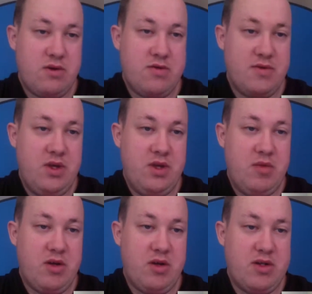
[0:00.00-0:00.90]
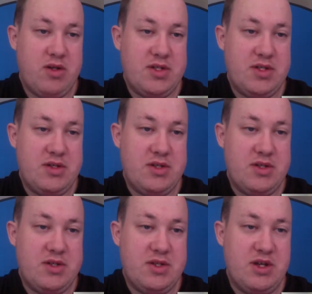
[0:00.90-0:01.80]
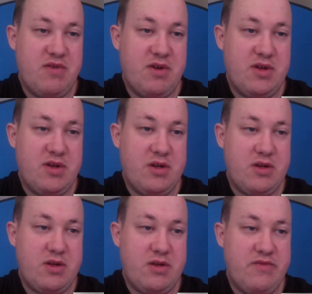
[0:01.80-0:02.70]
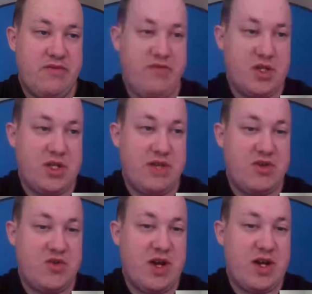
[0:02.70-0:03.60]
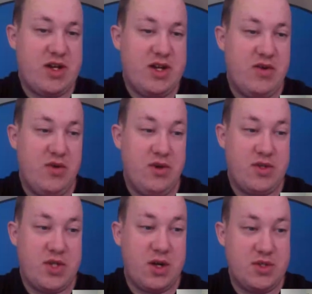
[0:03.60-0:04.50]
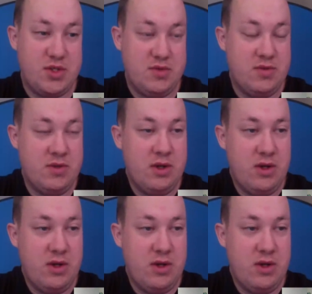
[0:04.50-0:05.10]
through email lists is definitely confusing because you have to track down who you're talking to,